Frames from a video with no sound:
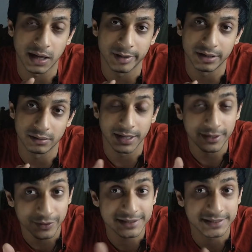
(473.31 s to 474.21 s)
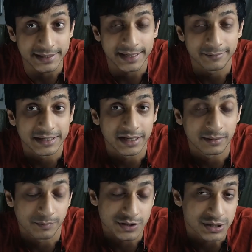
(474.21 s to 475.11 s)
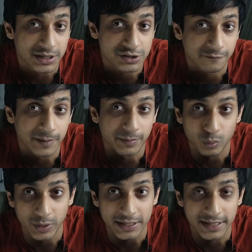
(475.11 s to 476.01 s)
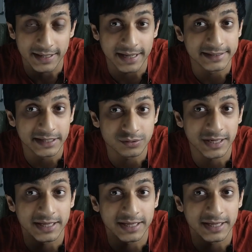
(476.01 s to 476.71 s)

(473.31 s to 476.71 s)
interested. A percentage of people will click, and that is why, like,